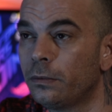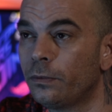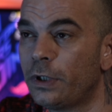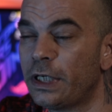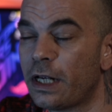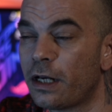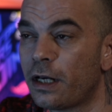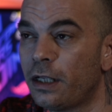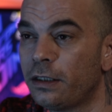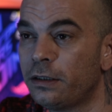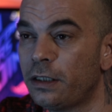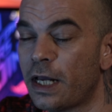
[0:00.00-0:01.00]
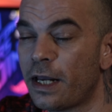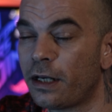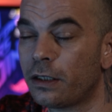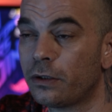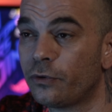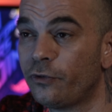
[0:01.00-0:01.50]
When I had
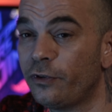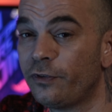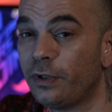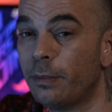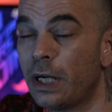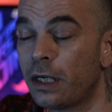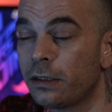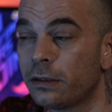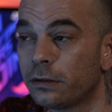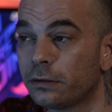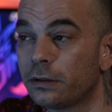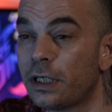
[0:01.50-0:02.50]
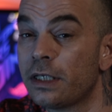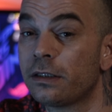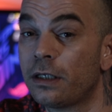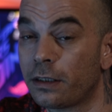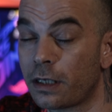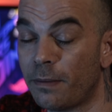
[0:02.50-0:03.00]
like 50 bars, I
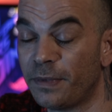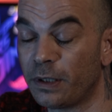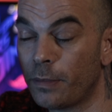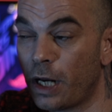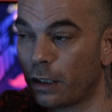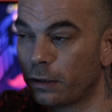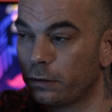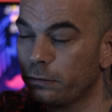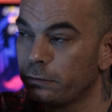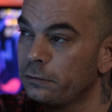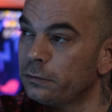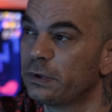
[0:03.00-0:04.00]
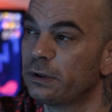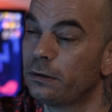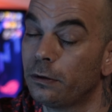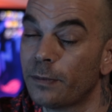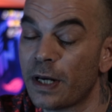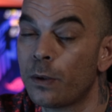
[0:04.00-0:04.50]
start coming back.
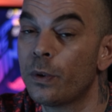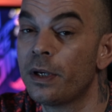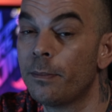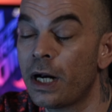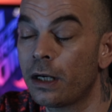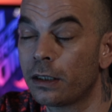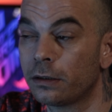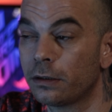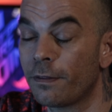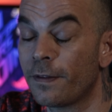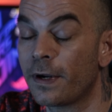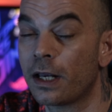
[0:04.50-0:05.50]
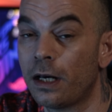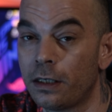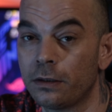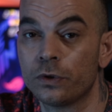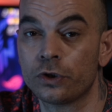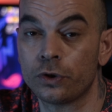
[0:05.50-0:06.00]
On my way back, the
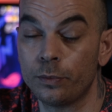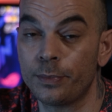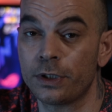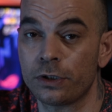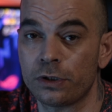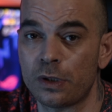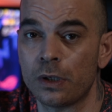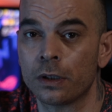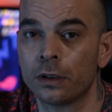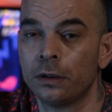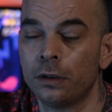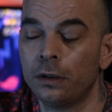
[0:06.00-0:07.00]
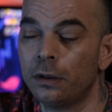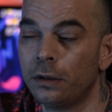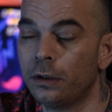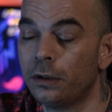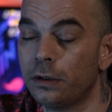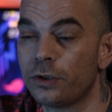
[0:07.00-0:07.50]
current was super strong,
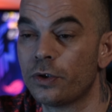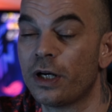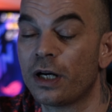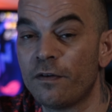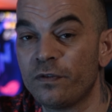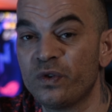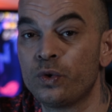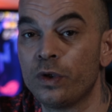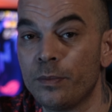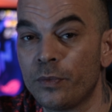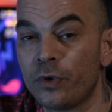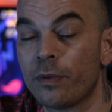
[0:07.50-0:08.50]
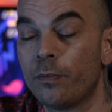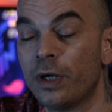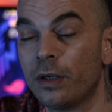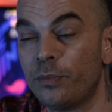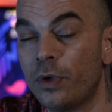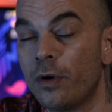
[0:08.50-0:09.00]
so I have to swim with
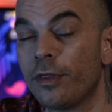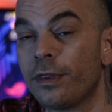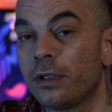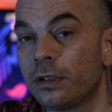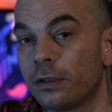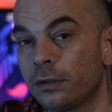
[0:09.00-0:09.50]
my both